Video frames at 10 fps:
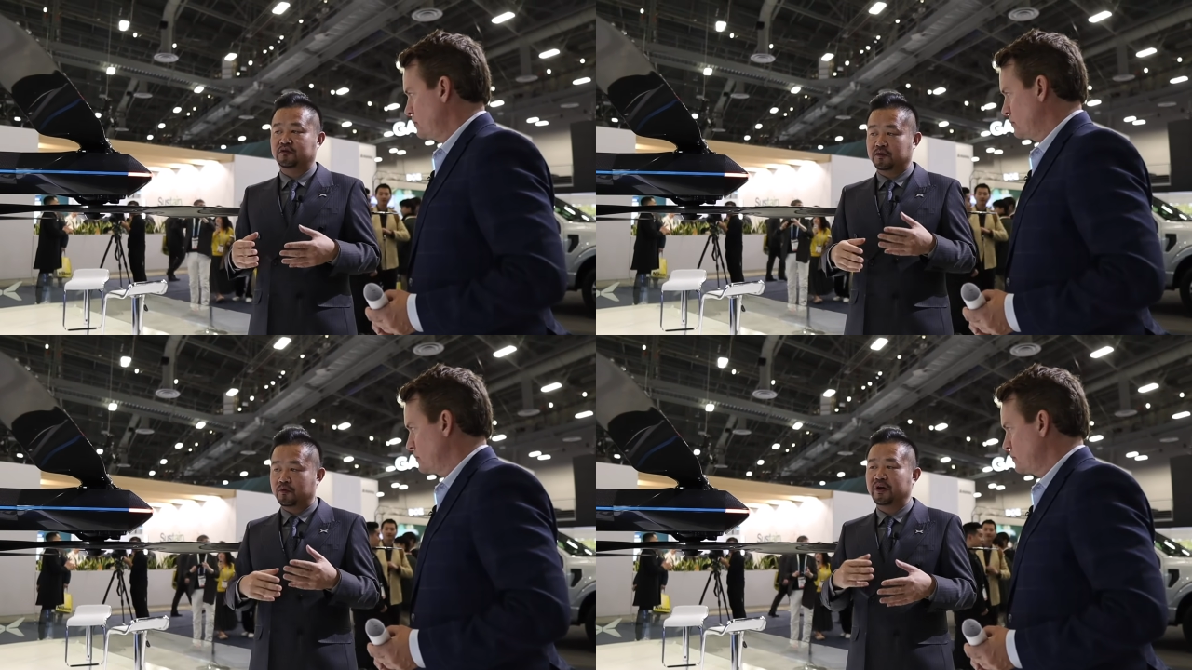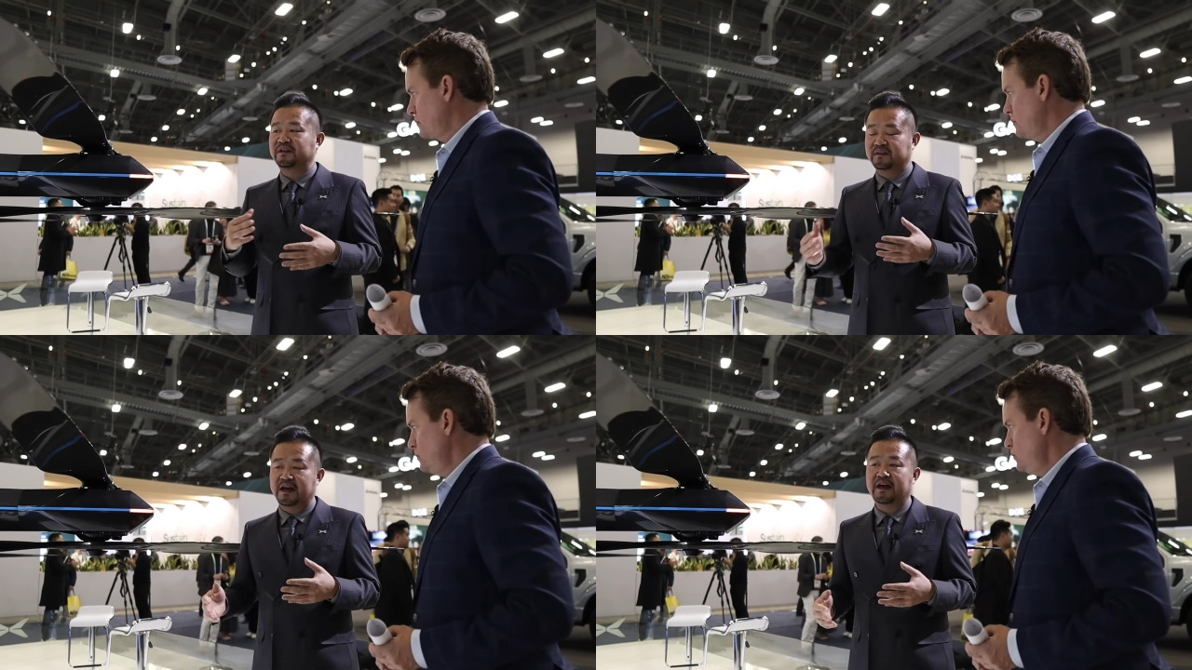Speaker 1: So we
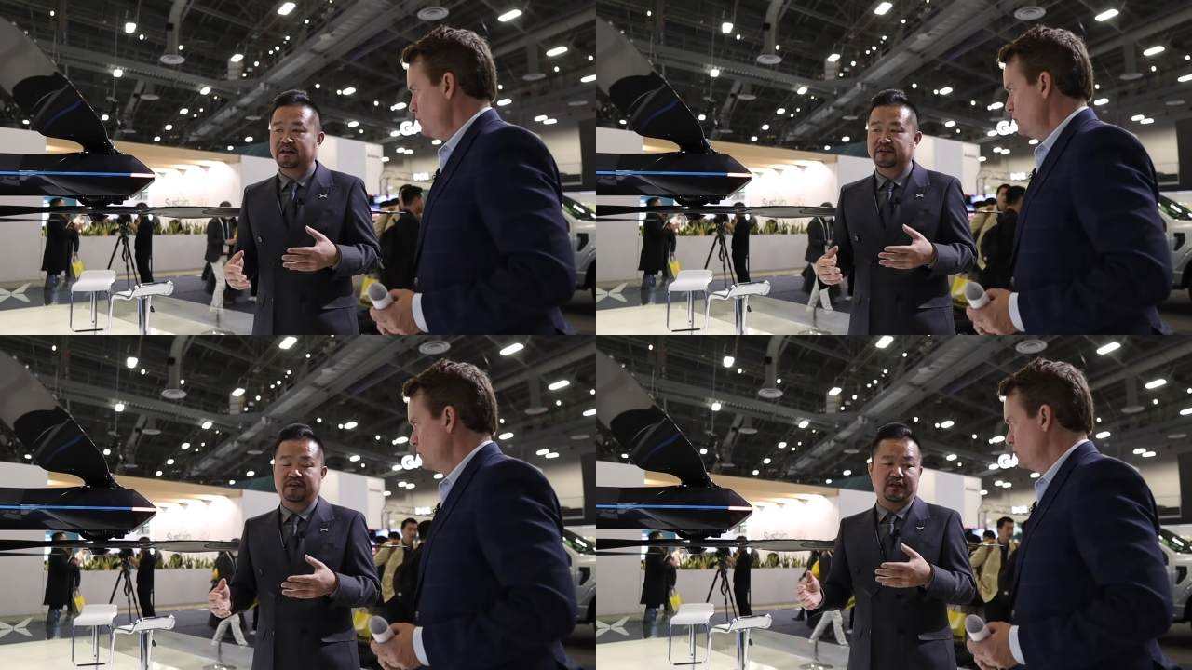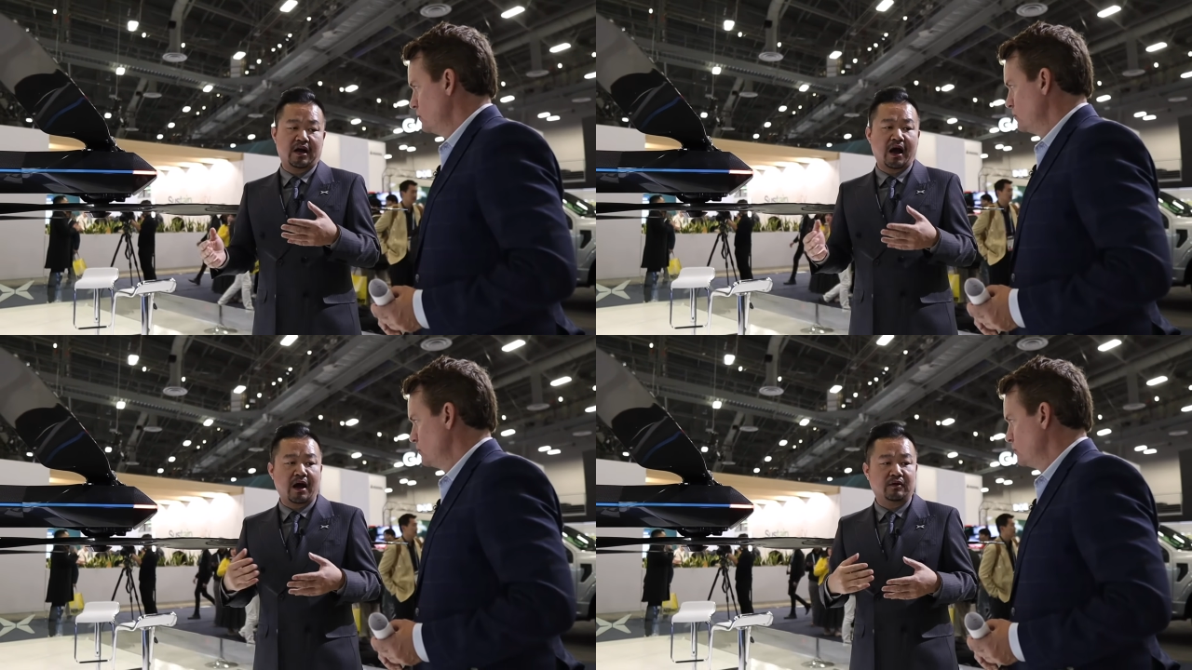design it
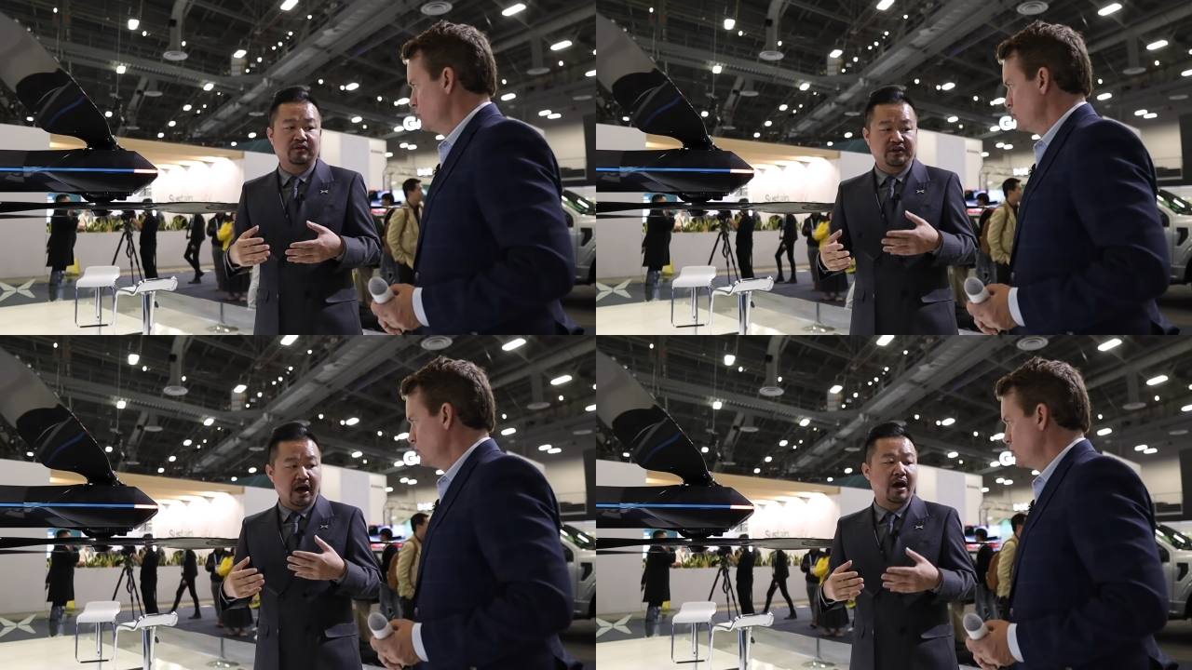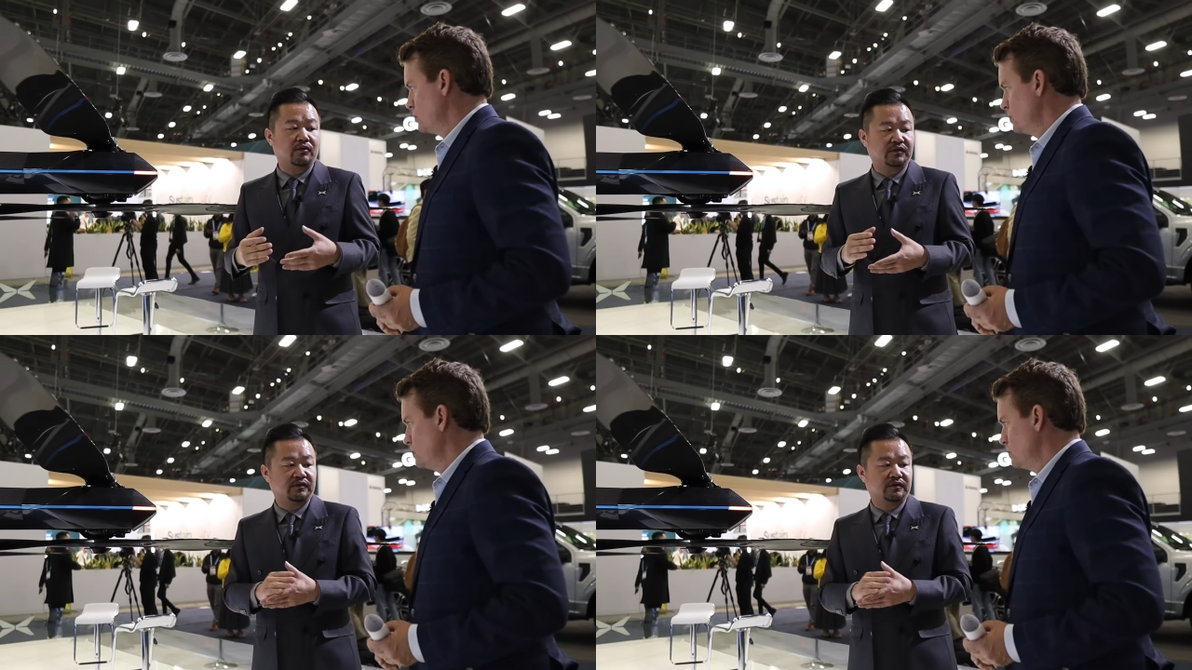in-house.